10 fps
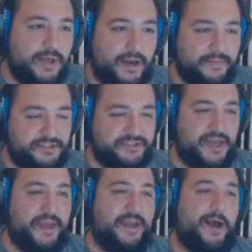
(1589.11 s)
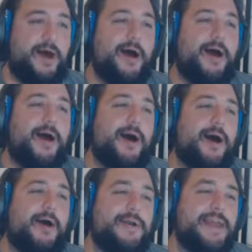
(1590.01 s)
And I'm just like,
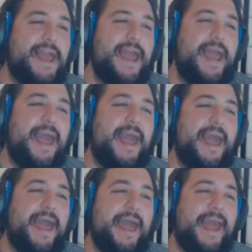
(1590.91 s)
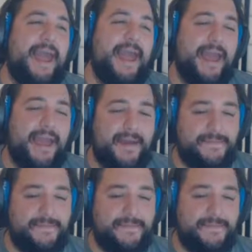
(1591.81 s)
yay.